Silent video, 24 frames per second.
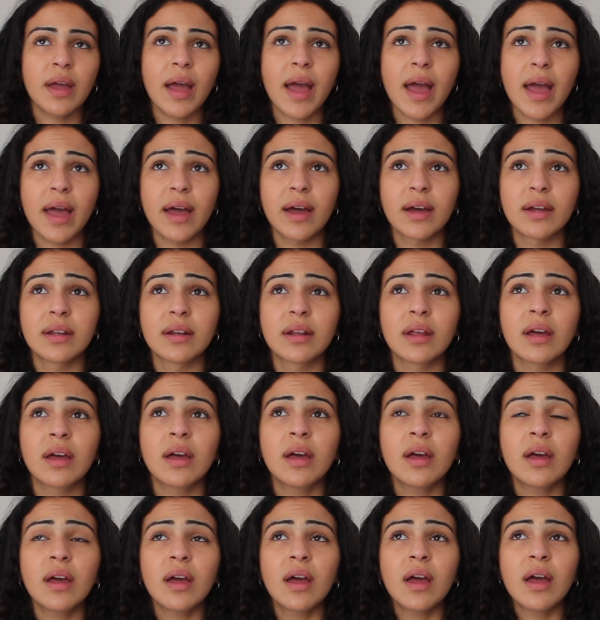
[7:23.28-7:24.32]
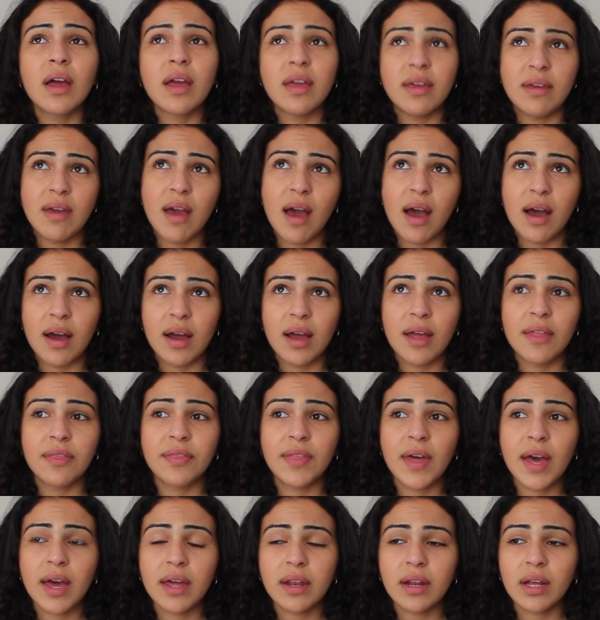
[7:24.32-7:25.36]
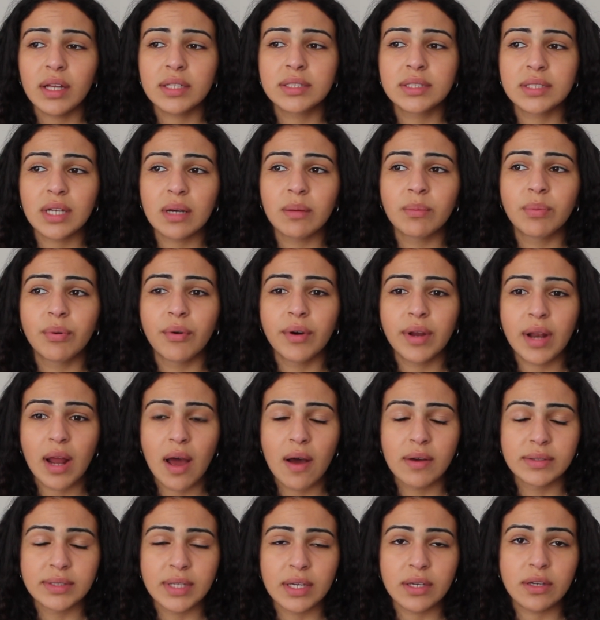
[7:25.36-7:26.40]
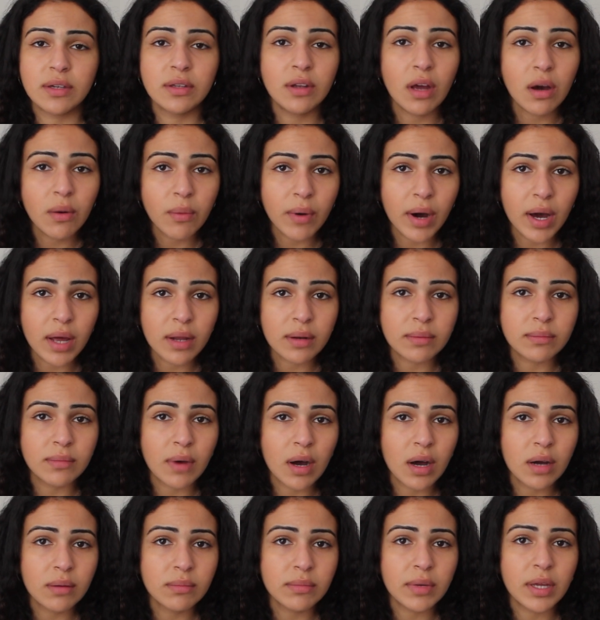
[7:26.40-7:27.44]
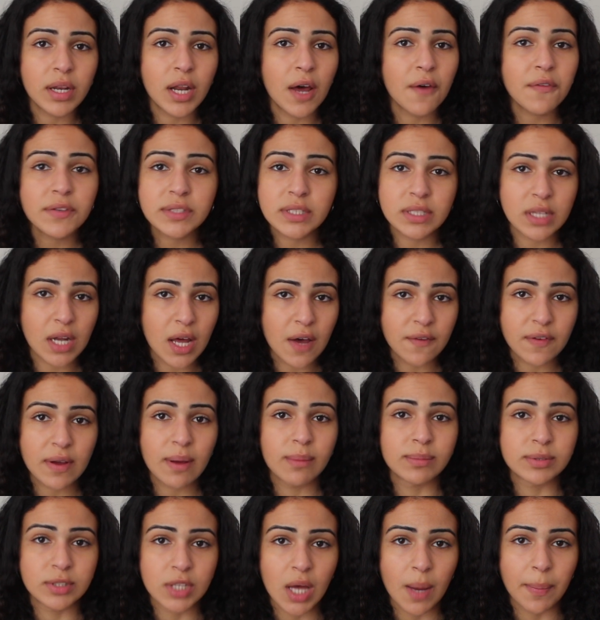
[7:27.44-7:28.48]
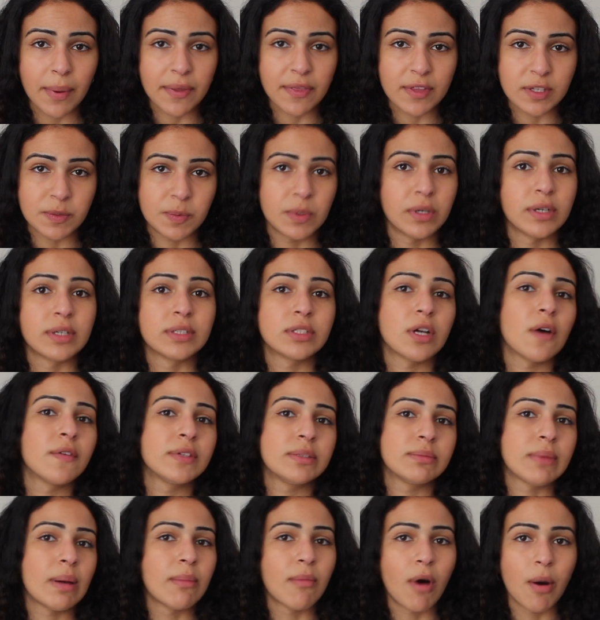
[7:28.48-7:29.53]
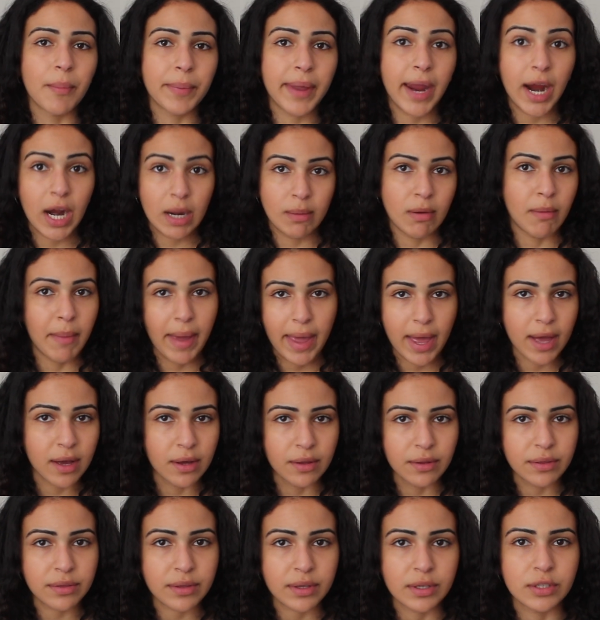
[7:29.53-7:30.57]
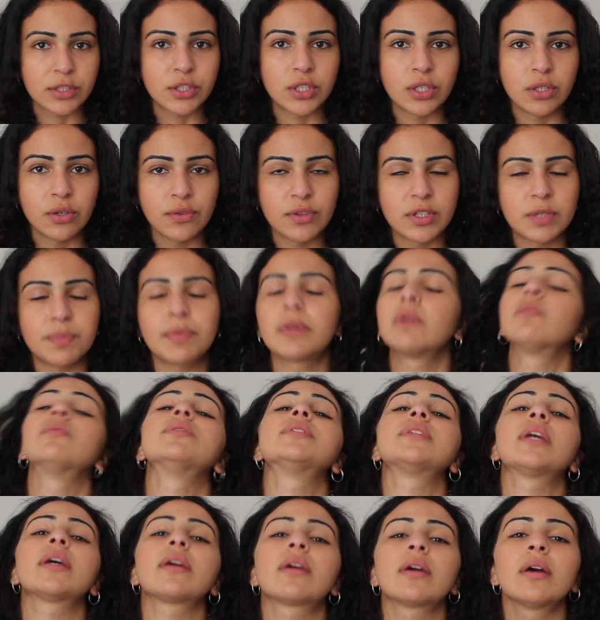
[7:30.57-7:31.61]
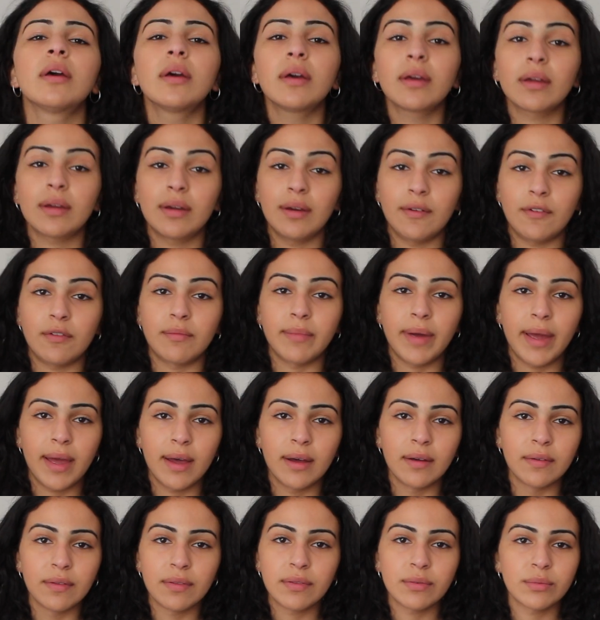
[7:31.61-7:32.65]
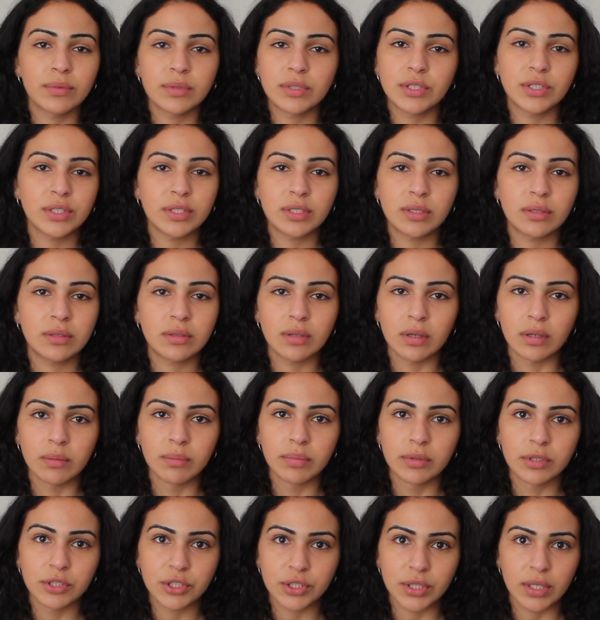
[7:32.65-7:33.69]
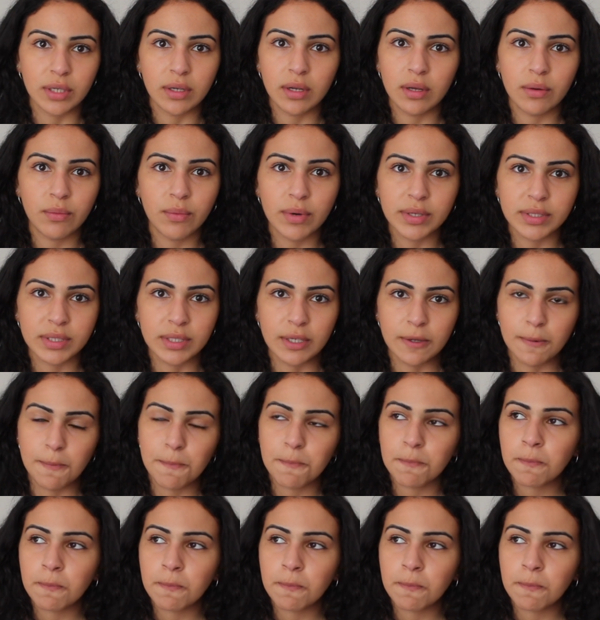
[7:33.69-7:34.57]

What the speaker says: And yeah, and then at some point I was like, you know what, Mom, enough is enough. I'm stopping this pill, because obviously my mom cared about my health and she knew this pill was like good for my health, which is total bullshit. It wasn't.